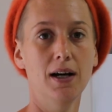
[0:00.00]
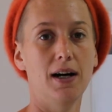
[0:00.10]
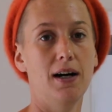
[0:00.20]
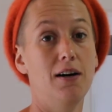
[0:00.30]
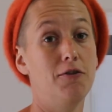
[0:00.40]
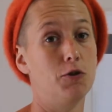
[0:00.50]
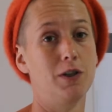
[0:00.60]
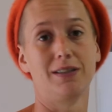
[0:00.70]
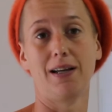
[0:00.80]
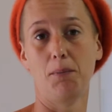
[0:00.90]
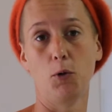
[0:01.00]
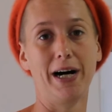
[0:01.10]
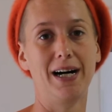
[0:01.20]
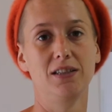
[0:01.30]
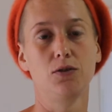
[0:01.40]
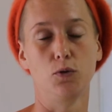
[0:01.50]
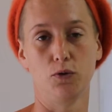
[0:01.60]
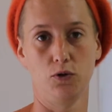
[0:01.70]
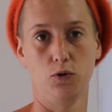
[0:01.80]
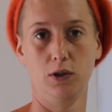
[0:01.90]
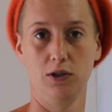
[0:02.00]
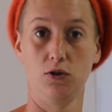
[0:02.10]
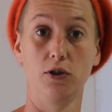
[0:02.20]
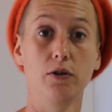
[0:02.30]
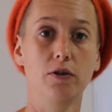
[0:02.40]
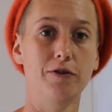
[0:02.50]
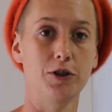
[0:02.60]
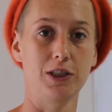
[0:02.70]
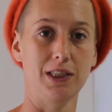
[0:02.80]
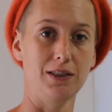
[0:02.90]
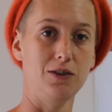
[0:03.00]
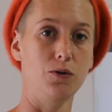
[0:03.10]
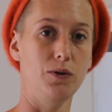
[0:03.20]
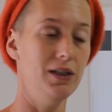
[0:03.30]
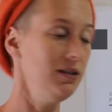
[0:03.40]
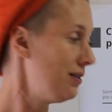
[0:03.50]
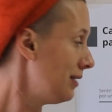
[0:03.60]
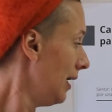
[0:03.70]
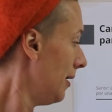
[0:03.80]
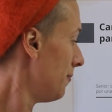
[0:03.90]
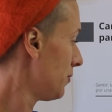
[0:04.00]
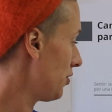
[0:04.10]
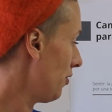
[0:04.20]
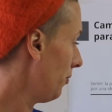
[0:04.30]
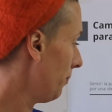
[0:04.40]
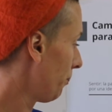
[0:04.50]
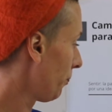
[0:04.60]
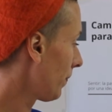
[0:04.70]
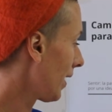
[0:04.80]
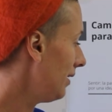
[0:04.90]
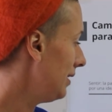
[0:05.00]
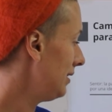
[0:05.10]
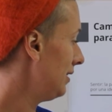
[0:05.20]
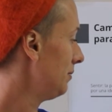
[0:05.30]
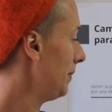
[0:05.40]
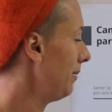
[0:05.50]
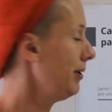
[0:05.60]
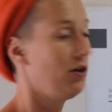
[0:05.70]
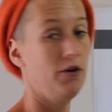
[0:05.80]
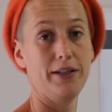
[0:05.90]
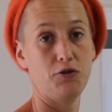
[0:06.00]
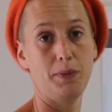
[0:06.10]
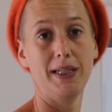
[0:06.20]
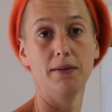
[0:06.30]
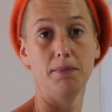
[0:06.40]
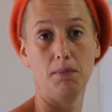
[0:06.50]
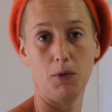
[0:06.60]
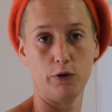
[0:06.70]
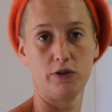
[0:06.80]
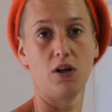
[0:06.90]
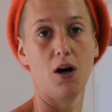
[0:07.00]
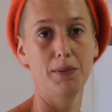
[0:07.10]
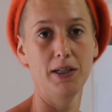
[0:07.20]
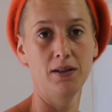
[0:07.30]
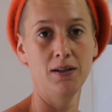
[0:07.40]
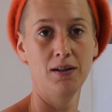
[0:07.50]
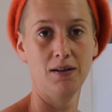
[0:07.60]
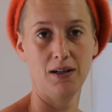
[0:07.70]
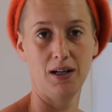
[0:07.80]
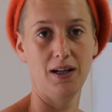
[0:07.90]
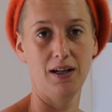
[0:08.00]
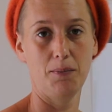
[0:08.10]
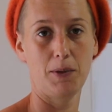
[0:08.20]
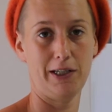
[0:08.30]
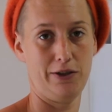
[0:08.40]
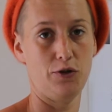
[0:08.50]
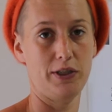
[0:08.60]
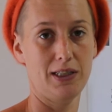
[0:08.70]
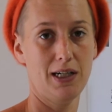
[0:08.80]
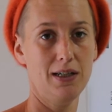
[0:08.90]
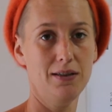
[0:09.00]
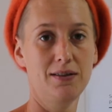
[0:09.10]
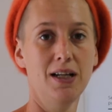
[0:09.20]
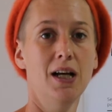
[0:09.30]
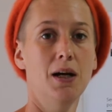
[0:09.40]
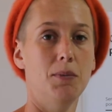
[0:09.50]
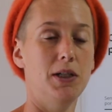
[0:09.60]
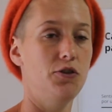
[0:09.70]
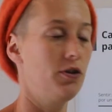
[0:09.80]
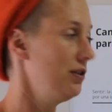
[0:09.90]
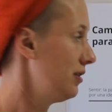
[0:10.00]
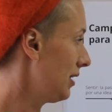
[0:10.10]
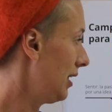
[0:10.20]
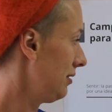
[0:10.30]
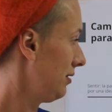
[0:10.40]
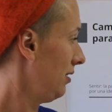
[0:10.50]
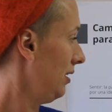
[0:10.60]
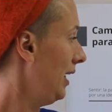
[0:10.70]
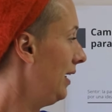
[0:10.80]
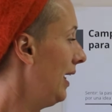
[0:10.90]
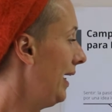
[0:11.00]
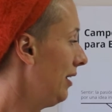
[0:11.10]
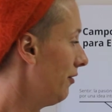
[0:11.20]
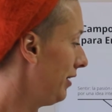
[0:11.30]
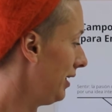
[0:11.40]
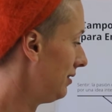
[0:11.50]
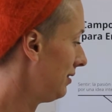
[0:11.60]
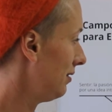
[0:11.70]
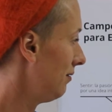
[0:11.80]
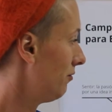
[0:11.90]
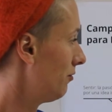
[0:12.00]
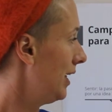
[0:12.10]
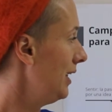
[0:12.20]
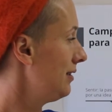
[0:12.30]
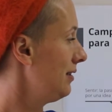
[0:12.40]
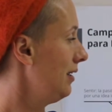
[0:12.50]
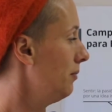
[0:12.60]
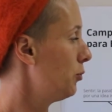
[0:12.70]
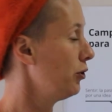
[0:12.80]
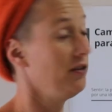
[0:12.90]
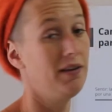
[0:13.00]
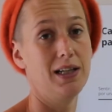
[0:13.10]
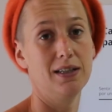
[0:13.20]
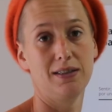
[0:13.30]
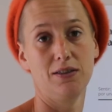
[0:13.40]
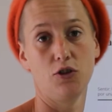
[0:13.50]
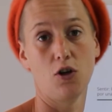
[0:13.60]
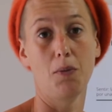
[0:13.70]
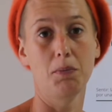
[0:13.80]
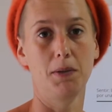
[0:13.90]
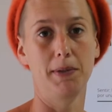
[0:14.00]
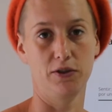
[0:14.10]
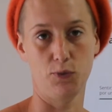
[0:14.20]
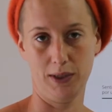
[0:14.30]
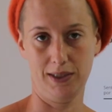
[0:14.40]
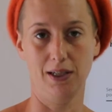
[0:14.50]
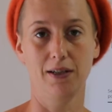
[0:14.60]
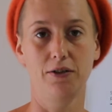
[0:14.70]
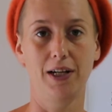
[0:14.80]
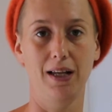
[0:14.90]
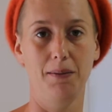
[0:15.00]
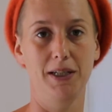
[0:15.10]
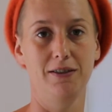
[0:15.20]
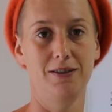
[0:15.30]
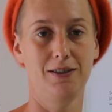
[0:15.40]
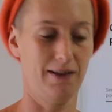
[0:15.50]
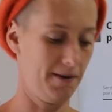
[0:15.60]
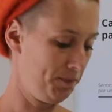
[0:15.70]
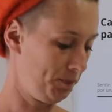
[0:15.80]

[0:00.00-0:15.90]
For example, high school students or university students. So this is maybe going to be the most common part to start, but you can start in any of these. Right? The important thing is that you complement with the other elements.